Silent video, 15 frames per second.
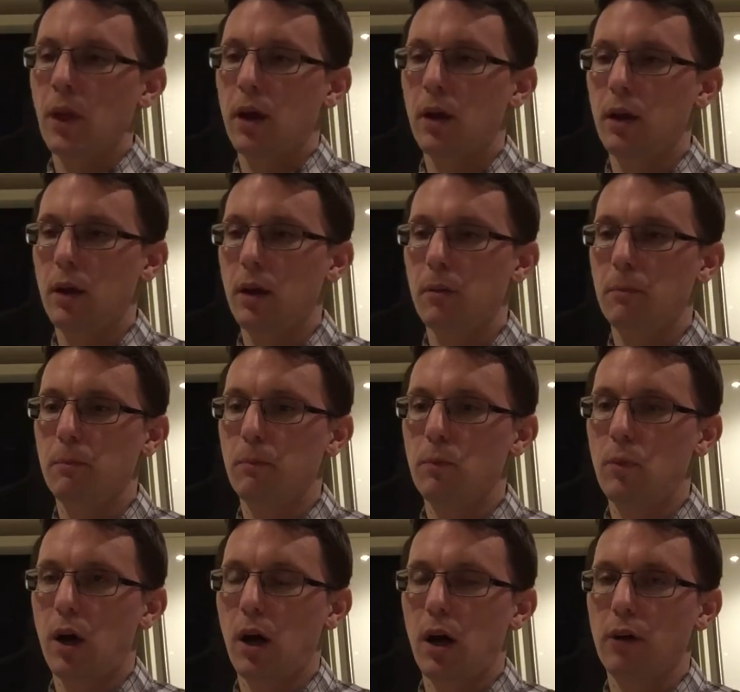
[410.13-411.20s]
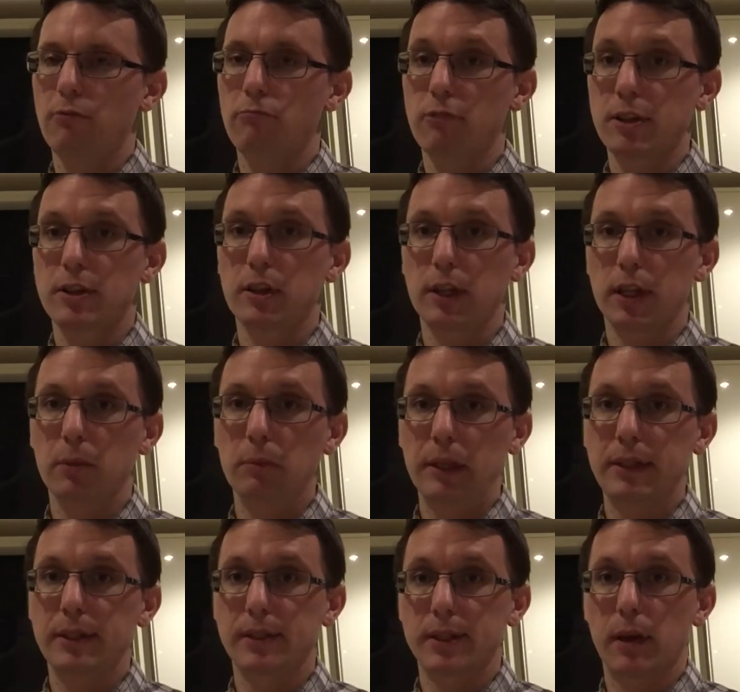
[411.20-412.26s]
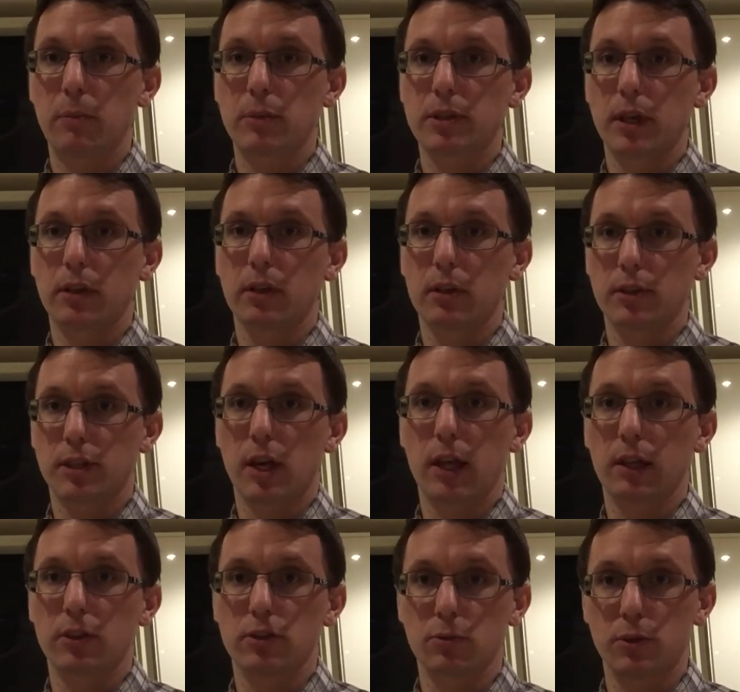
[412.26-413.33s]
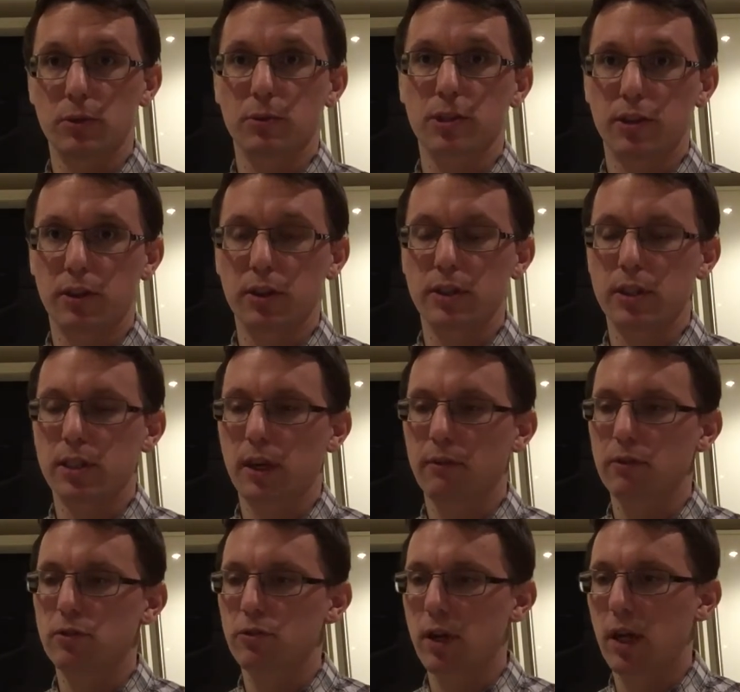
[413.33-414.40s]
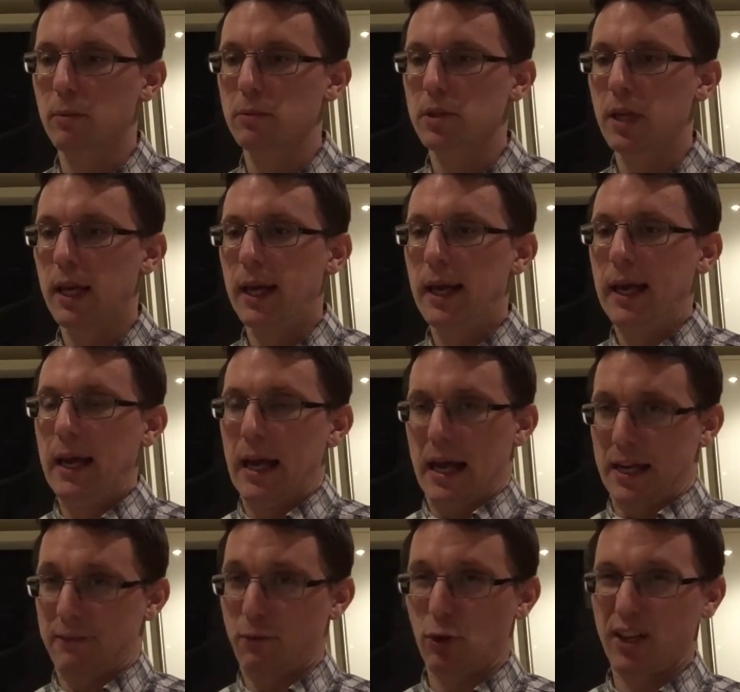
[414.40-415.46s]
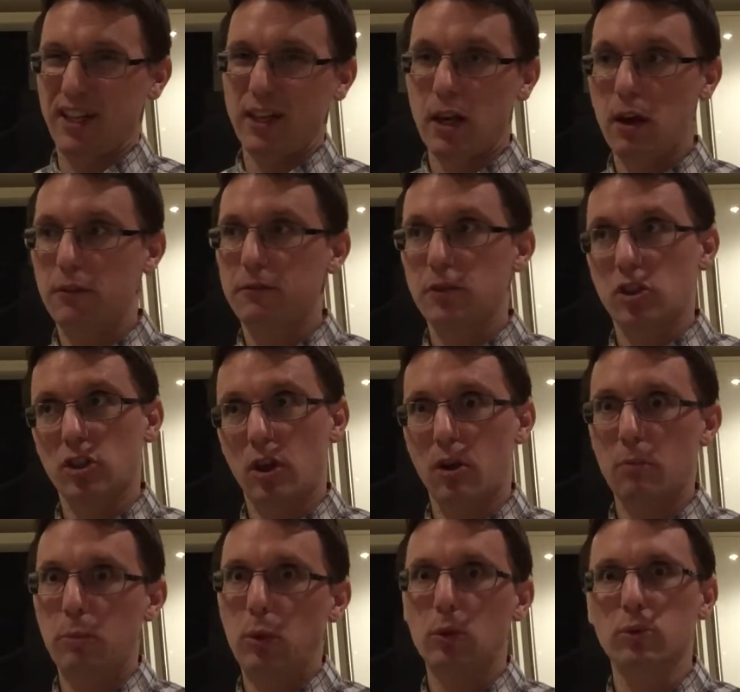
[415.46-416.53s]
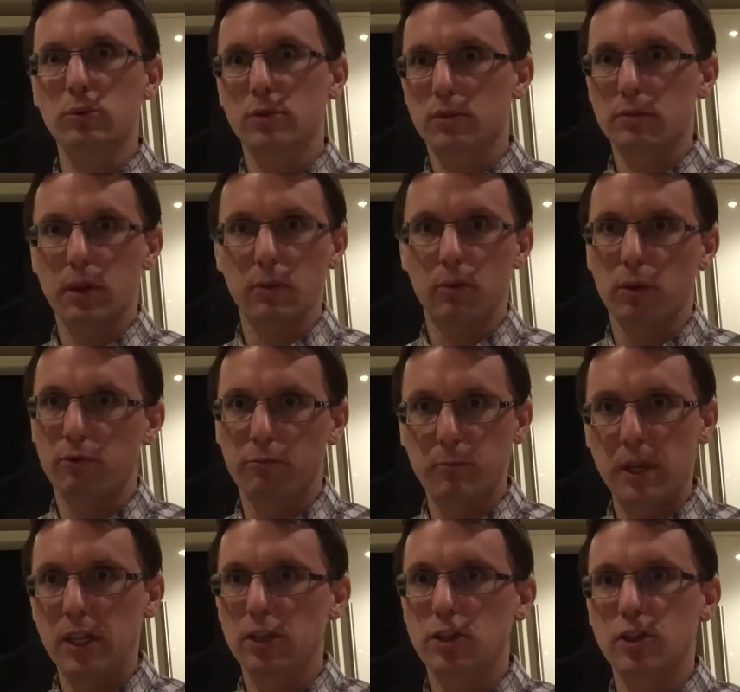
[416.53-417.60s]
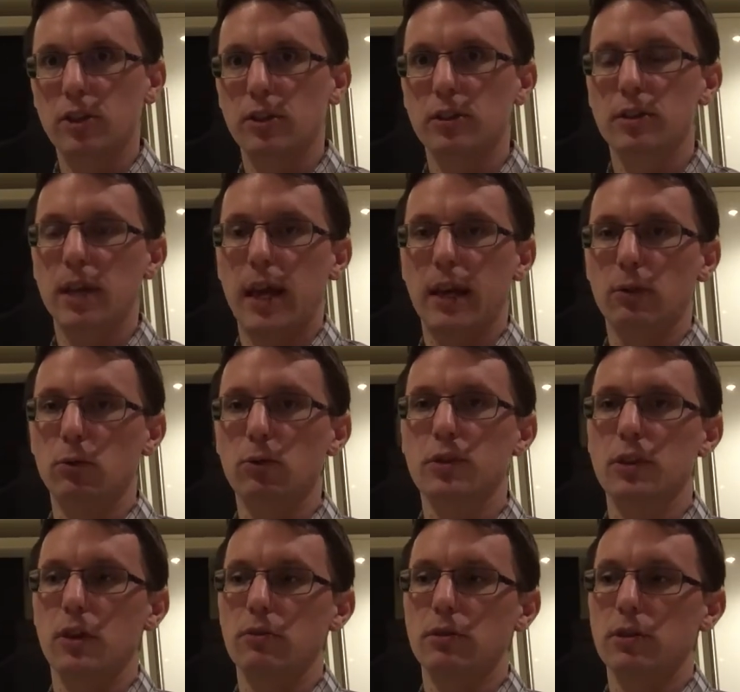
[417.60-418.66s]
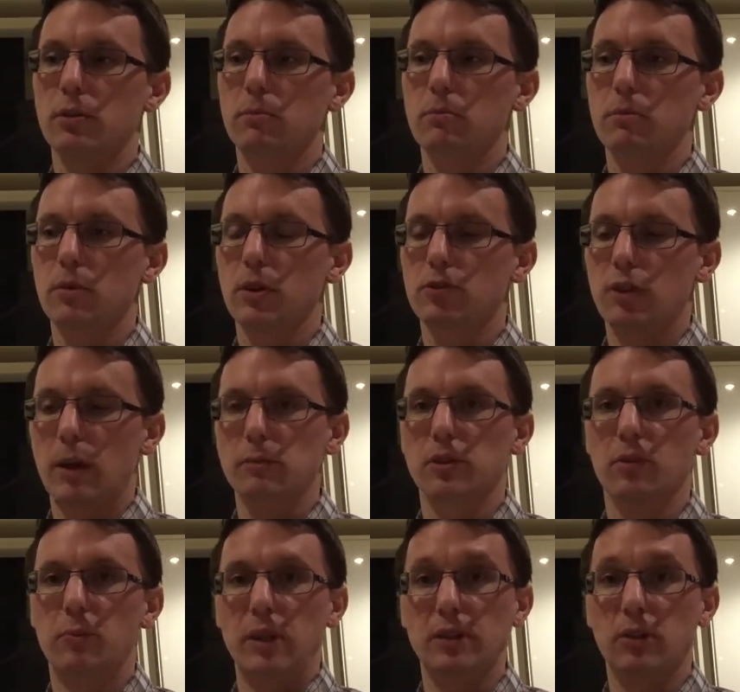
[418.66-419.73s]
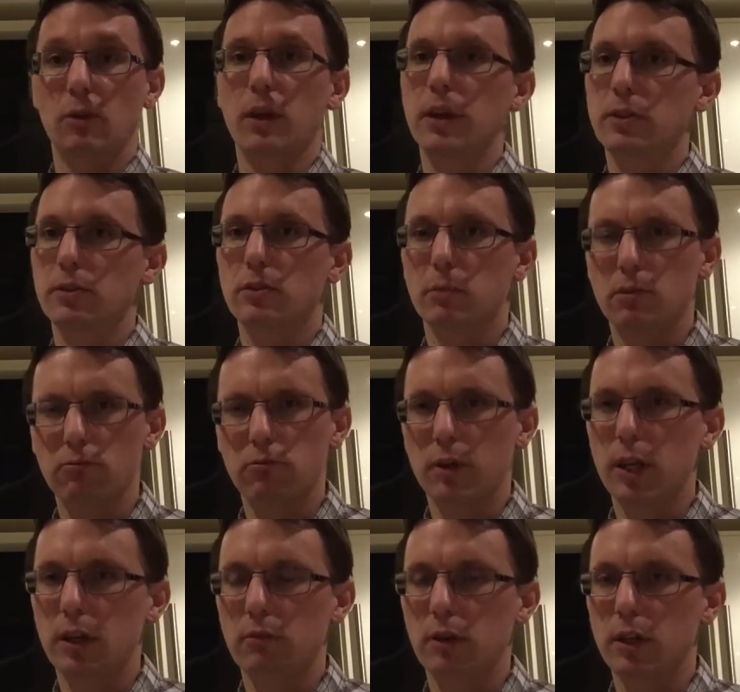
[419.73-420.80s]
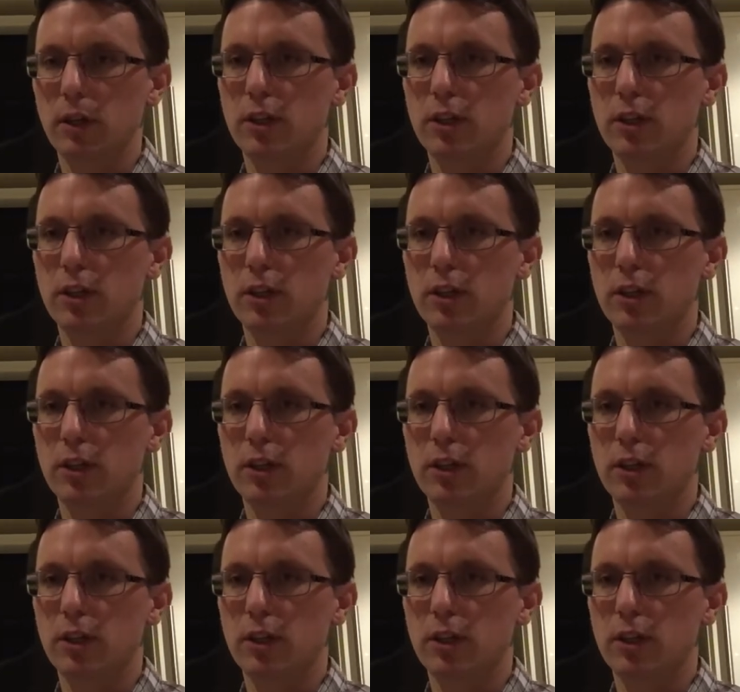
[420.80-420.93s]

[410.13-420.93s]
I've recently completed 10% of the challenge, which was 37 drams, and I've got enough samples with miniatures and also some drams that have been donated to me really, really